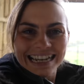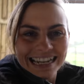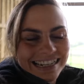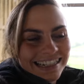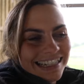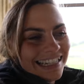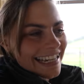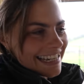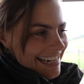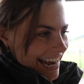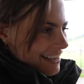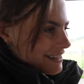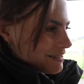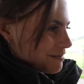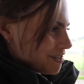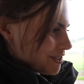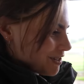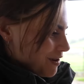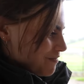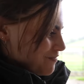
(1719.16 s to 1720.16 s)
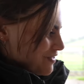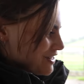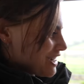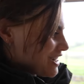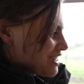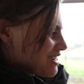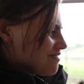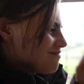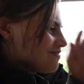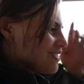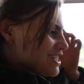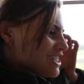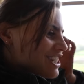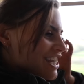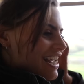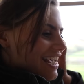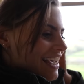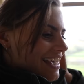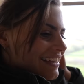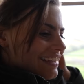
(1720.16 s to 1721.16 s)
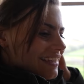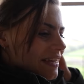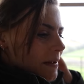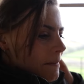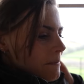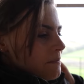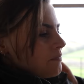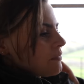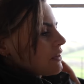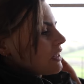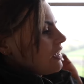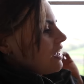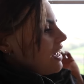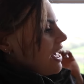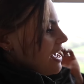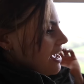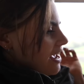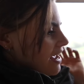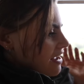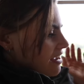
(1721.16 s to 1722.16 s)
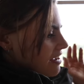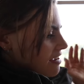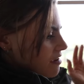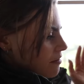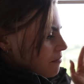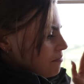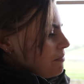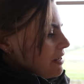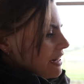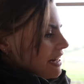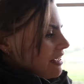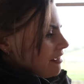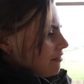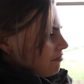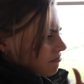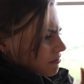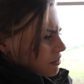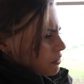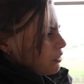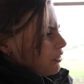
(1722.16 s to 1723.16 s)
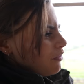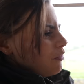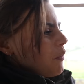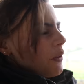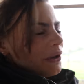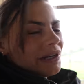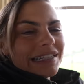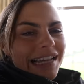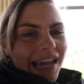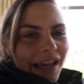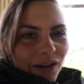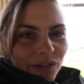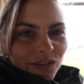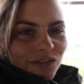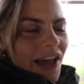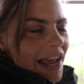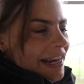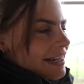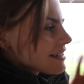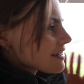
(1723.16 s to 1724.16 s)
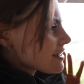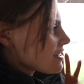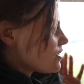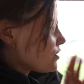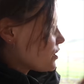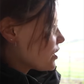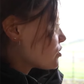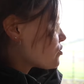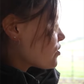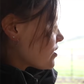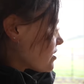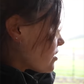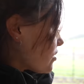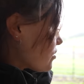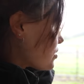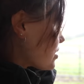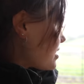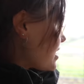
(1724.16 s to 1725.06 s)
into next week's competition, which is a mini sort of one day event, doing a dressage